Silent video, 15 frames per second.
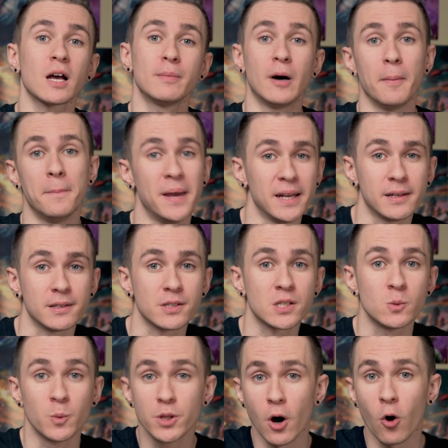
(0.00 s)
about
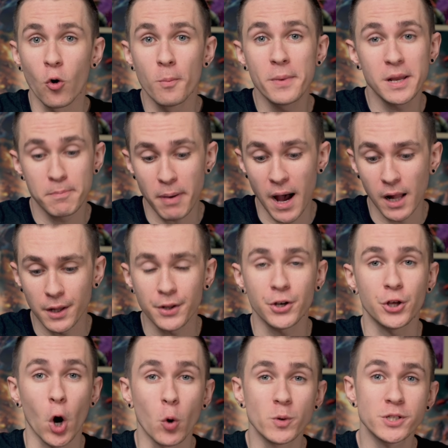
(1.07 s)
maintenance. With a homemade palette,
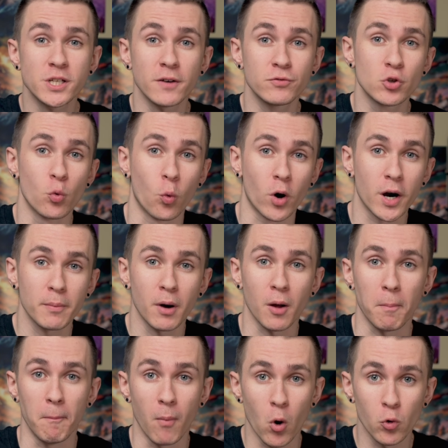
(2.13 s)
you always have to worry
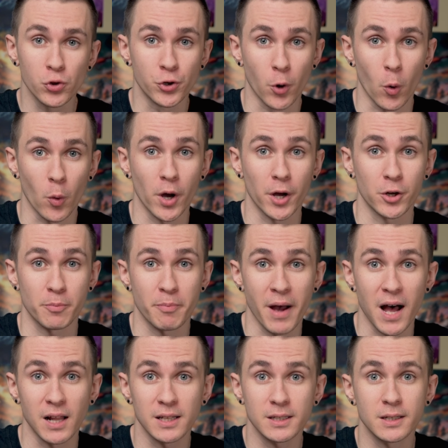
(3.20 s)
about mold growing on your
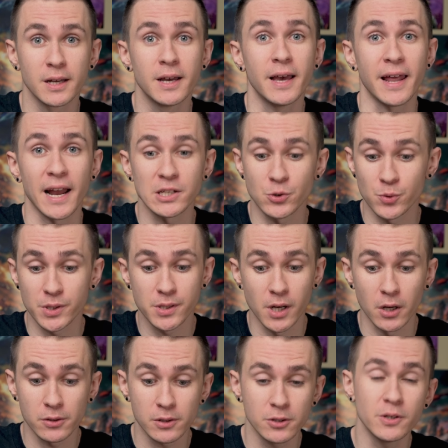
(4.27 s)
palette, and as a
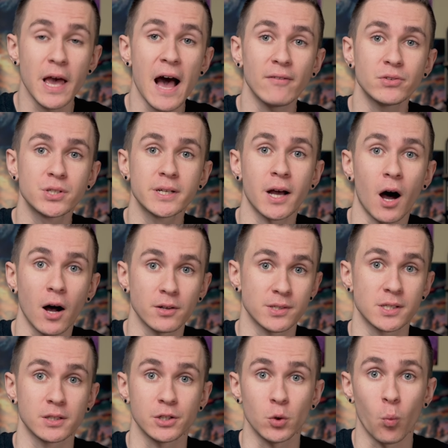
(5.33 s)
result, you have to
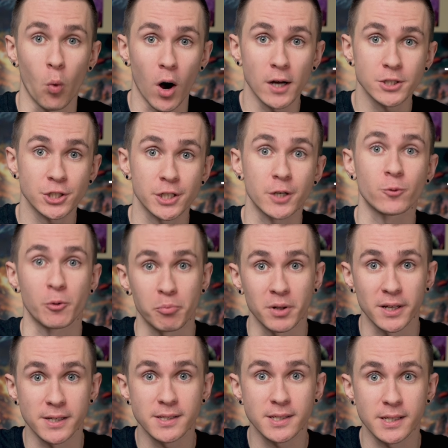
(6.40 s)
constantly wash it,
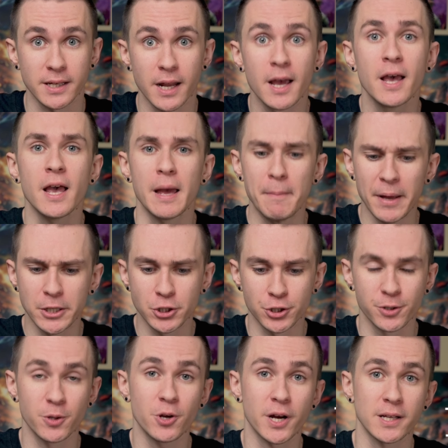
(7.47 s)
replace it, and make sure
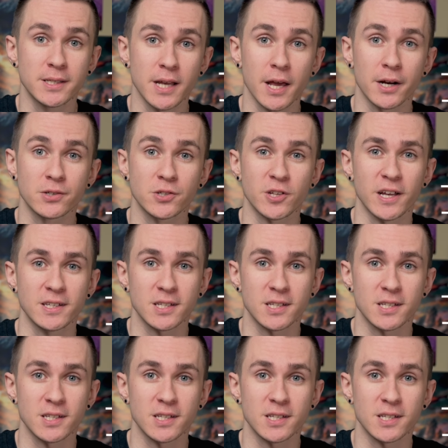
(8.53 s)
your container stays